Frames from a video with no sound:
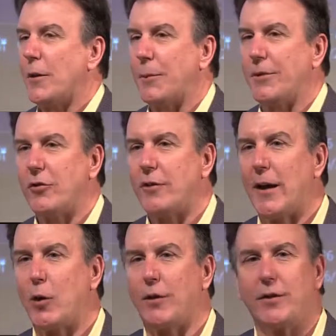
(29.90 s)
the position
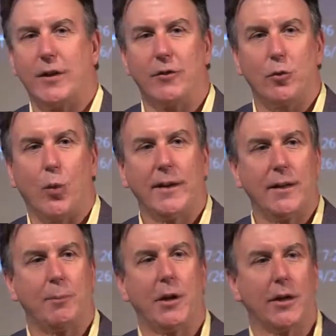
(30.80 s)
that oversees
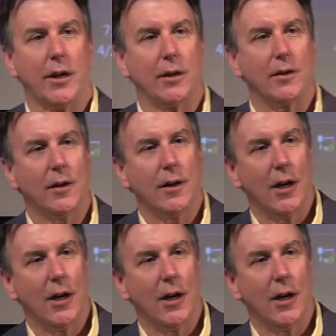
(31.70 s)
20 billion